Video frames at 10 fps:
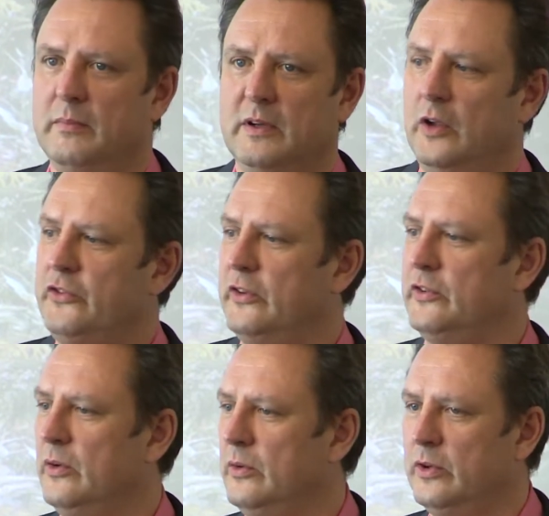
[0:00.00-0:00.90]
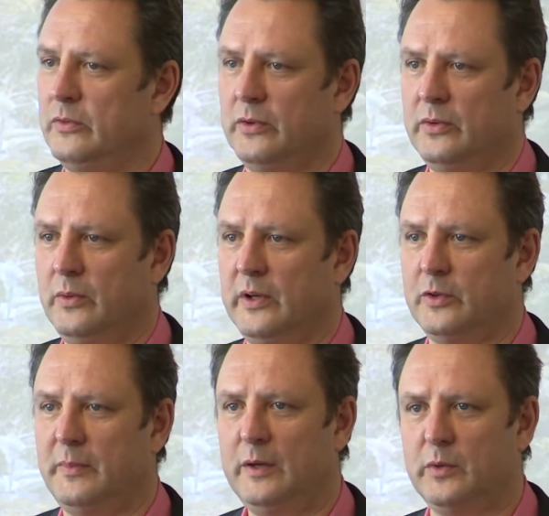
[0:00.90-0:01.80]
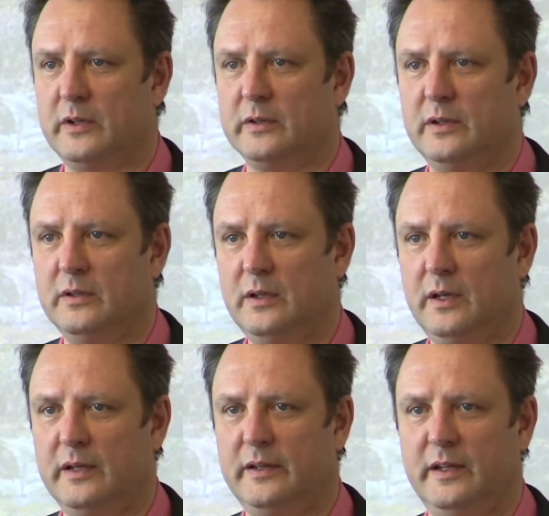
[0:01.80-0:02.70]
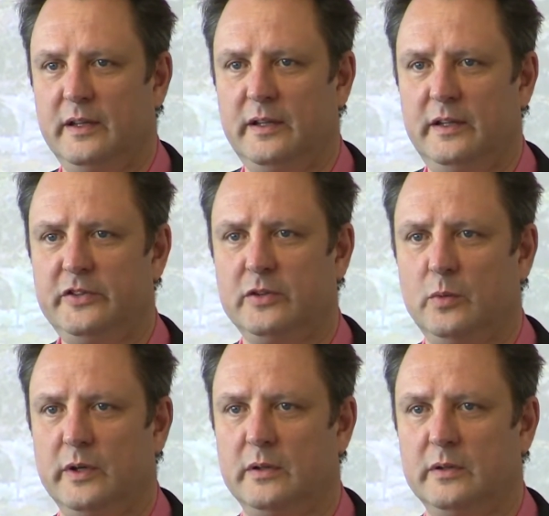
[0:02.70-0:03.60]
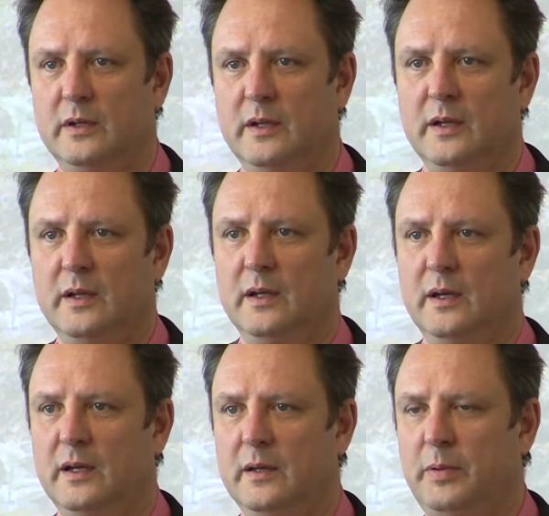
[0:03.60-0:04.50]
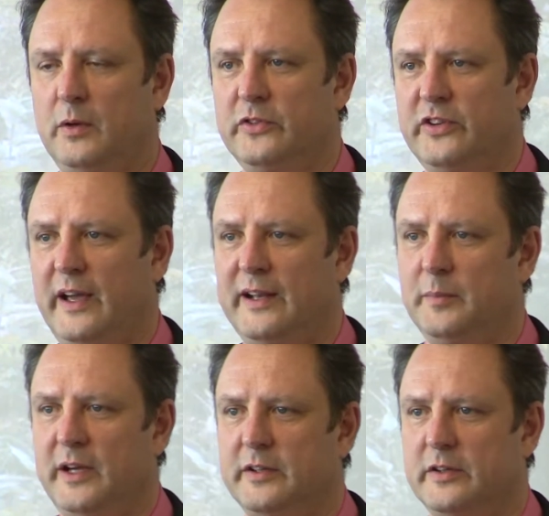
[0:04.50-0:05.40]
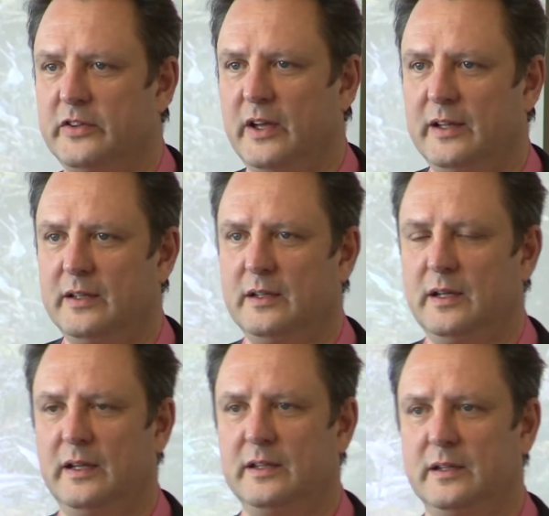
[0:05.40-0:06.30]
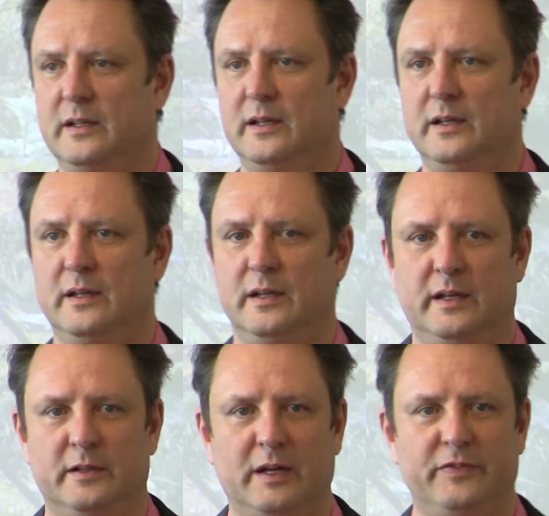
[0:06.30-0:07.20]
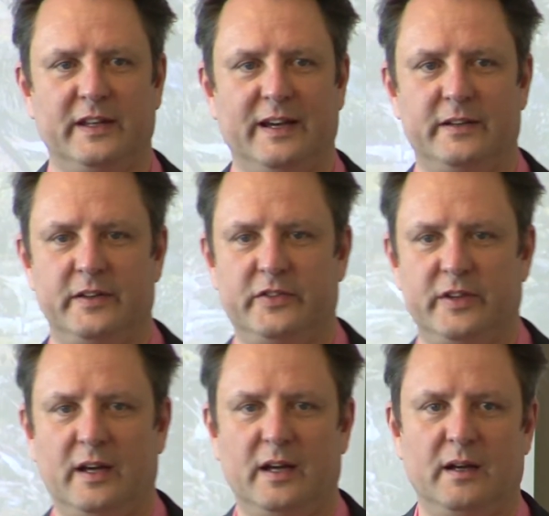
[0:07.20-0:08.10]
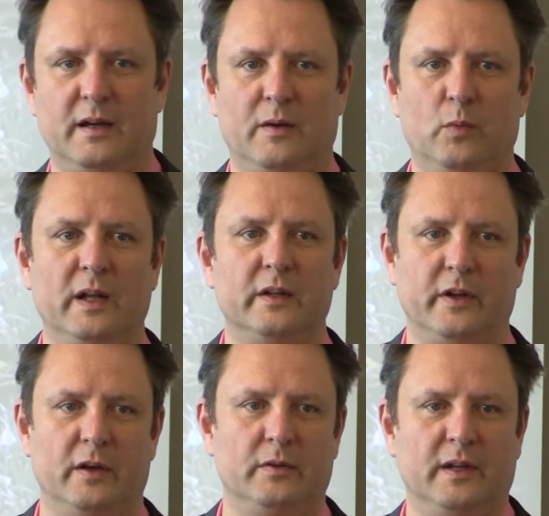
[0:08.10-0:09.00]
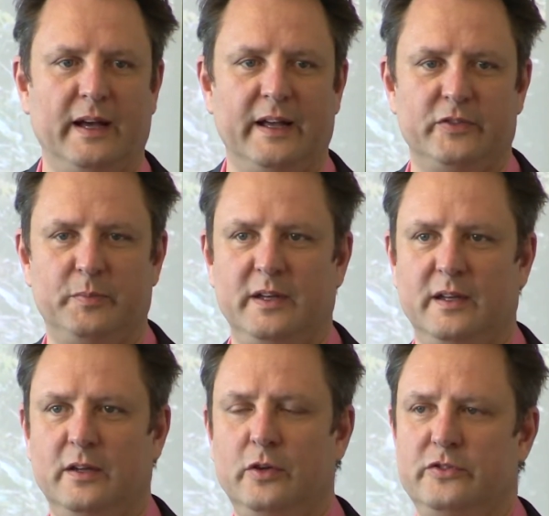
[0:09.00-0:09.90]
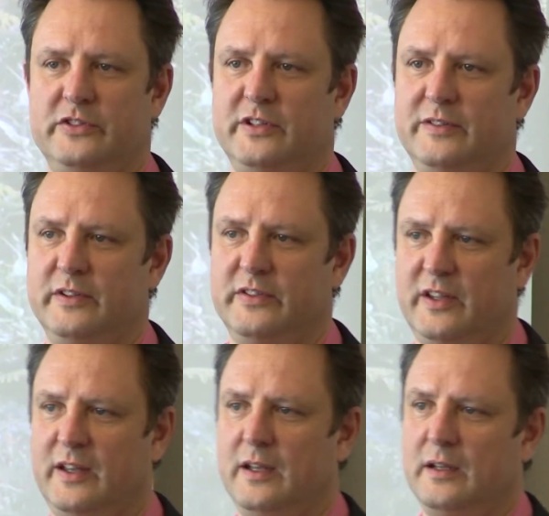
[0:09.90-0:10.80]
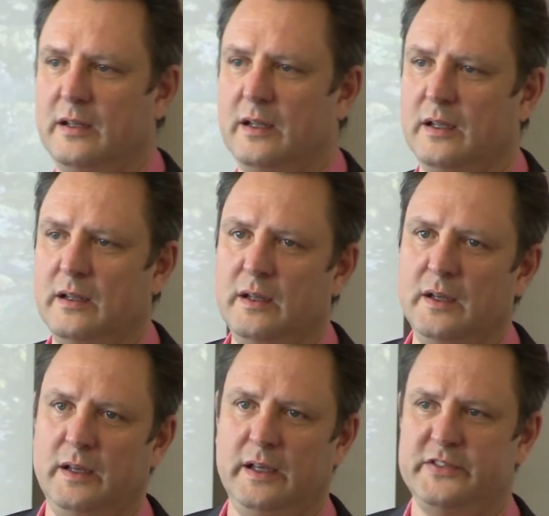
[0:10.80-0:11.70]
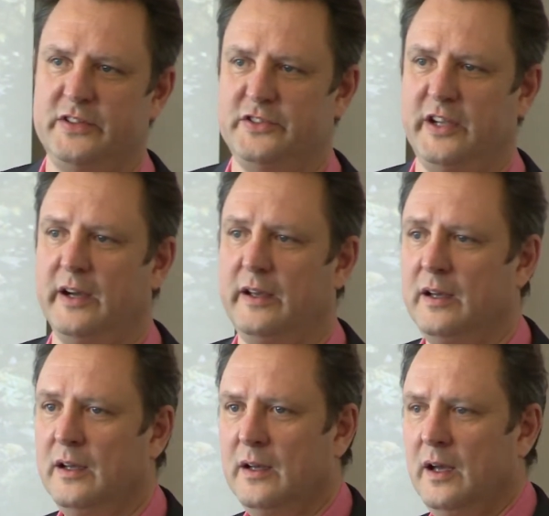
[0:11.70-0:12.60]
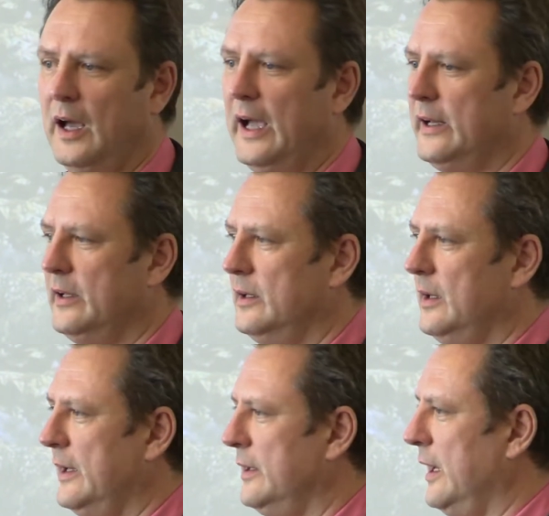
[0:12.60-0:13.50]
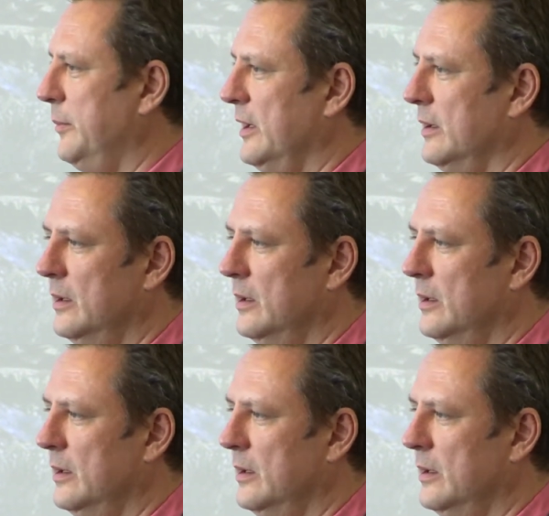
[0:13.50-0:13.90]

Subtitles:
Closer to my world, the digital world, Polish animators and graphic artists are well known as being huge achievers in CGI and in gaming.